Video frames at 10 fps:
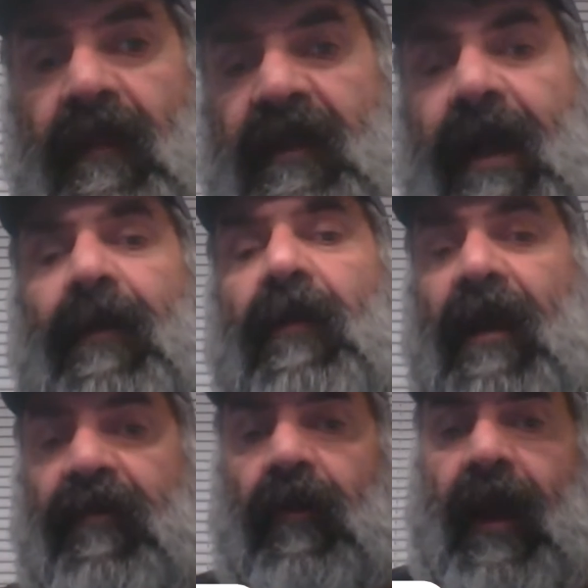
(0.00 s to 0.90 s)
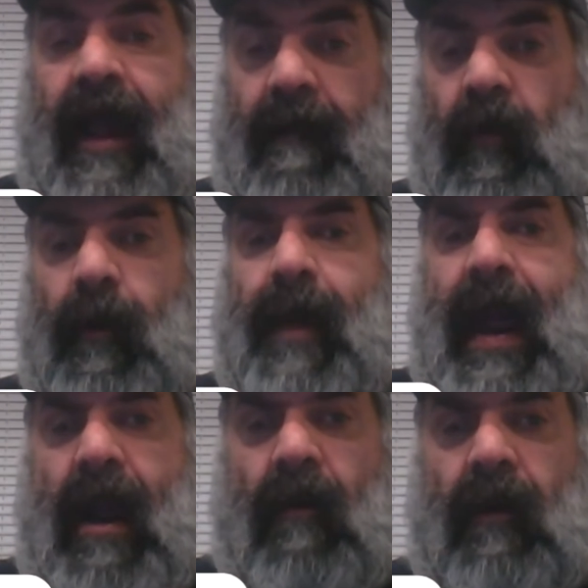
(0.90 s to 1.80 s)
The Democrats were going to have more
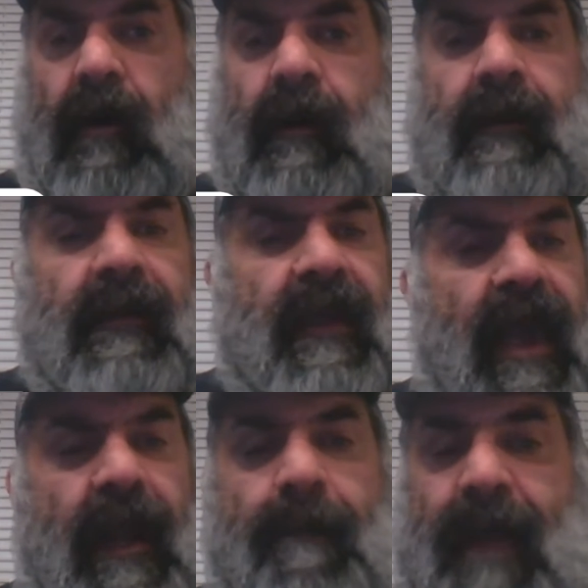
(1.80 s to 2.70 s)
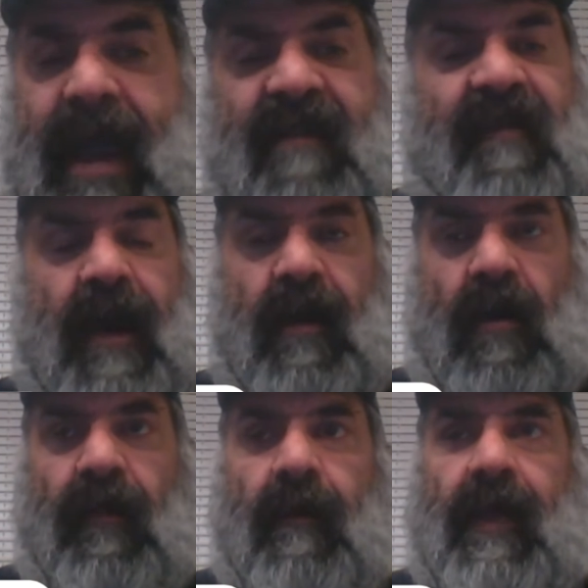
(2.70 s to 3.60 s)
power, and it backfired
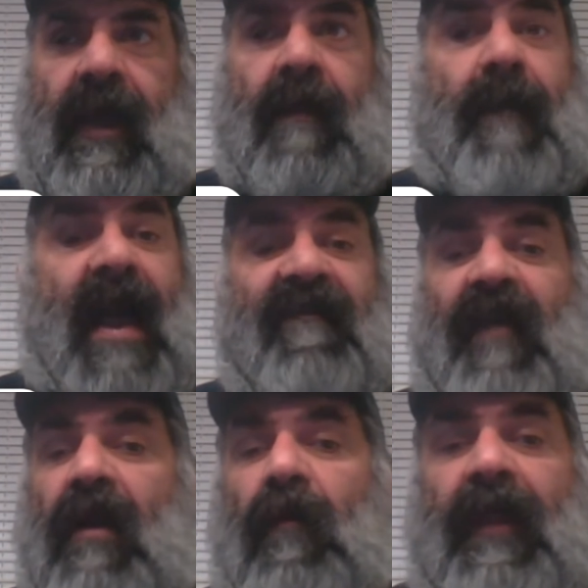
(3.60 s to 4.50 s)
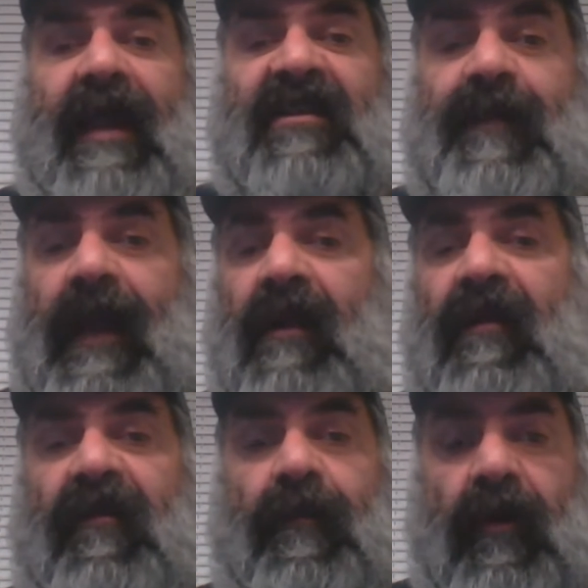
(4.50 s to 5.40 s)
on them. And it backfired when they expanded
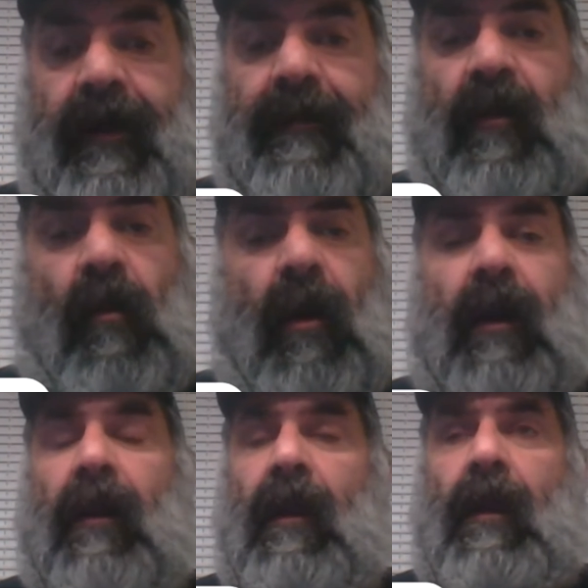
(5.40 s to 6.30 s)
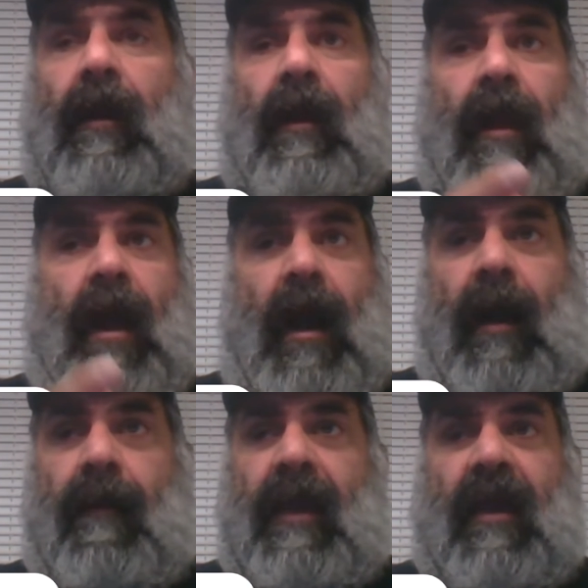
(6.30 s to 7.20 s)
the Supreme Court
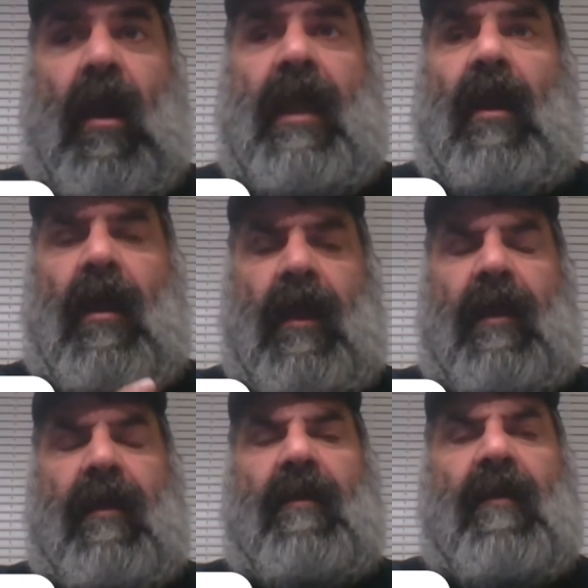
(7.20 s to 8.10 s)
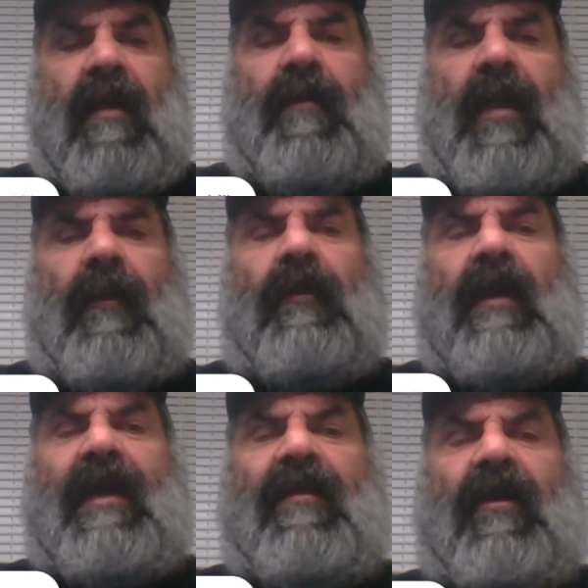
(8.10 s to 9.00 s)
um, it, it, it, people
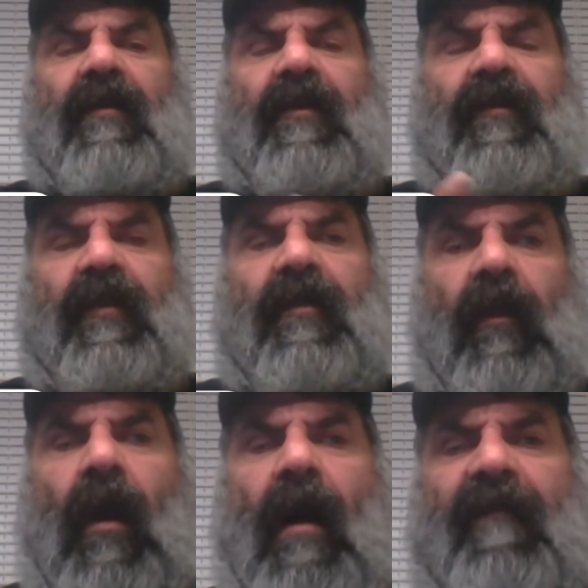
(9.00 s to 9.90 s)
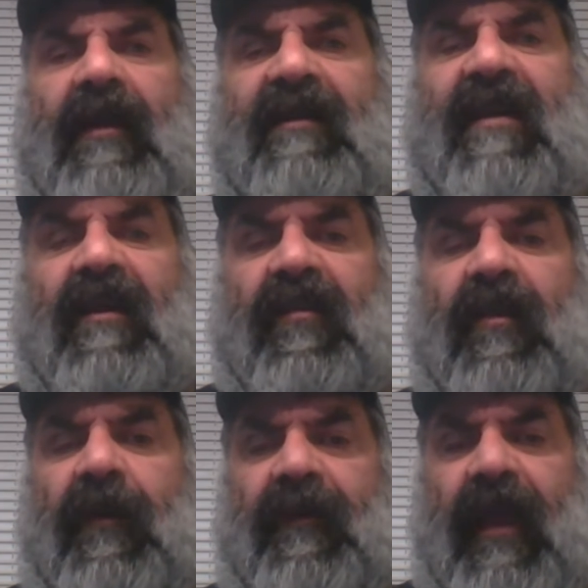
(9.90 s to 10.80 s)
there, there's a, the law of unintended
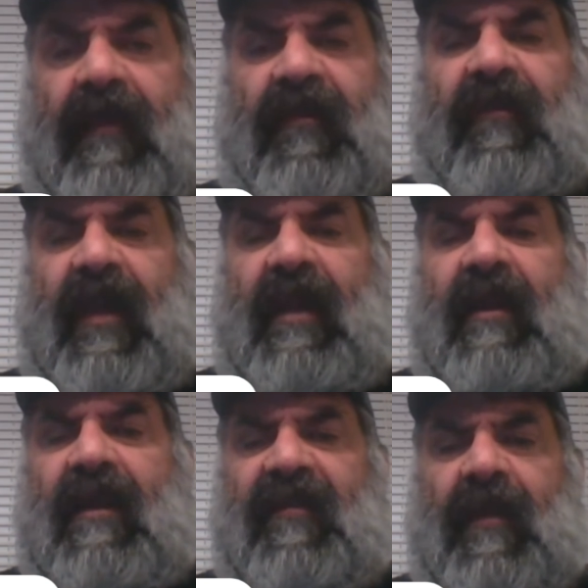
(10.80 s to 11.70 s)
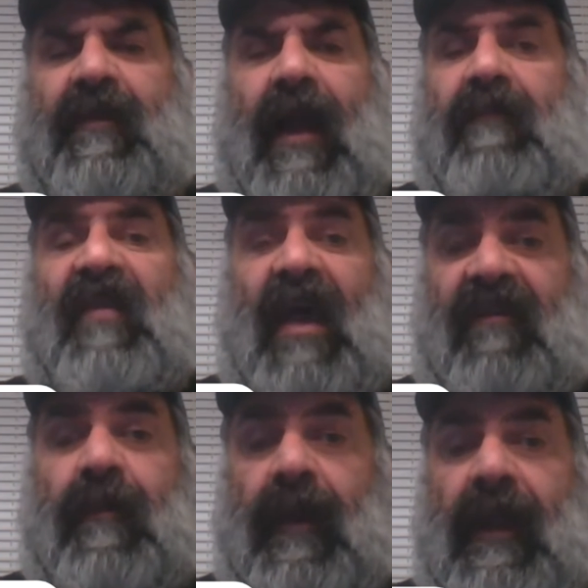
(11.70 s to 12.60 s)
circumstances that sometimes
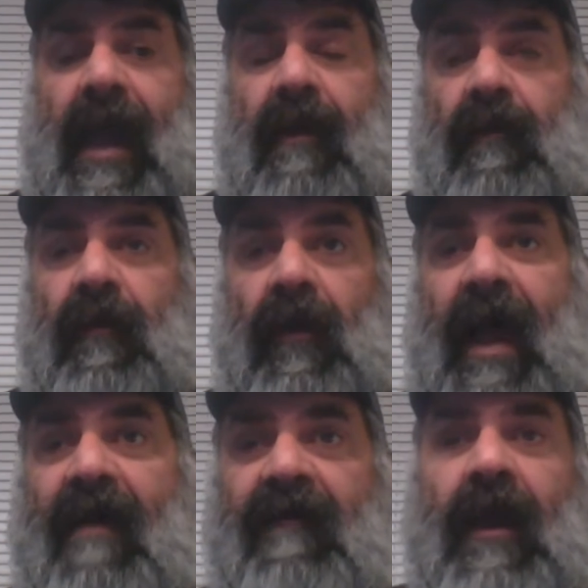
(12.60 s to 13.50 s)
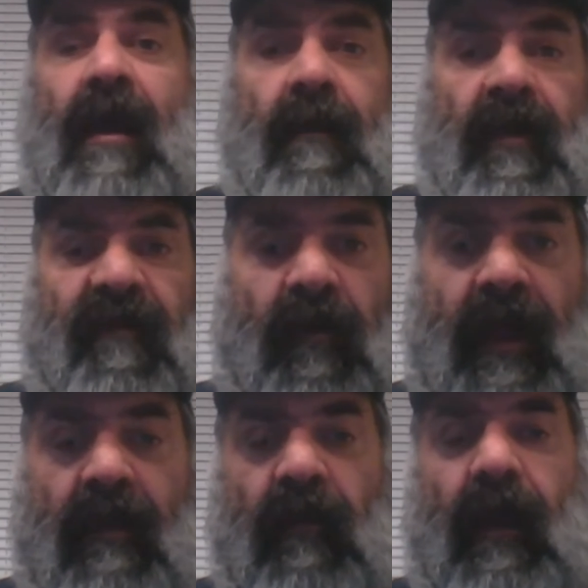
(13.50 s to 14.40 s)
has to play out in real life before
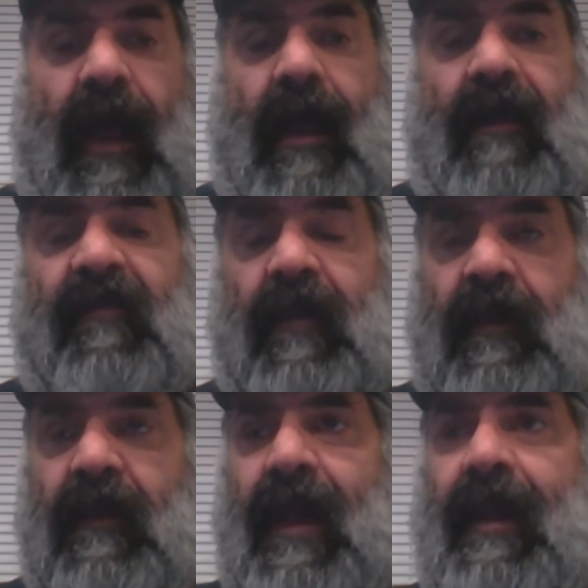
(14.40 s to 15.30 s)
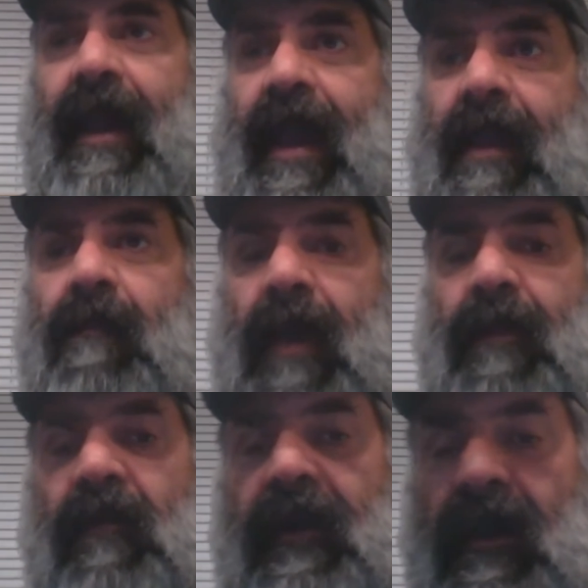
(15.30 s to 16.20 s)
they realize that hey
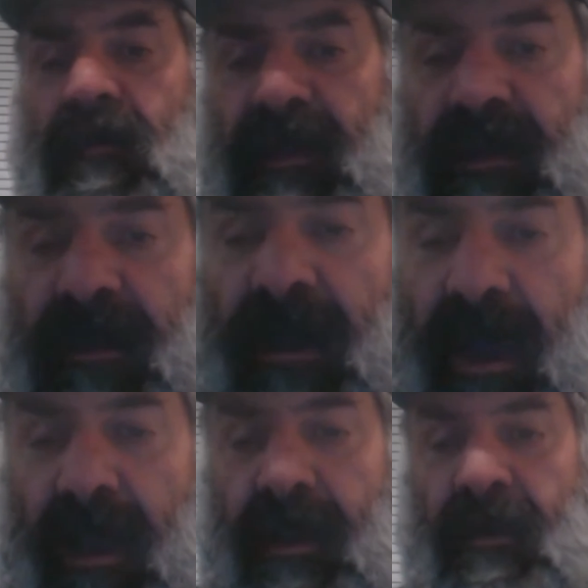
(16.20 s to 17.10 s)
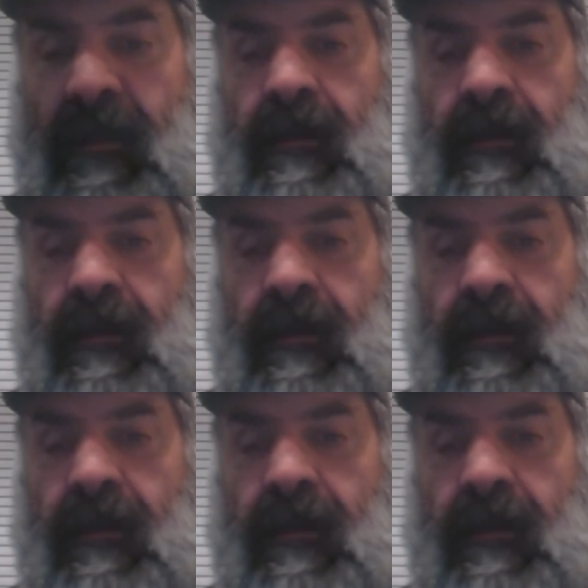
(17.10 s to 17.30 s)
maybe we we uh,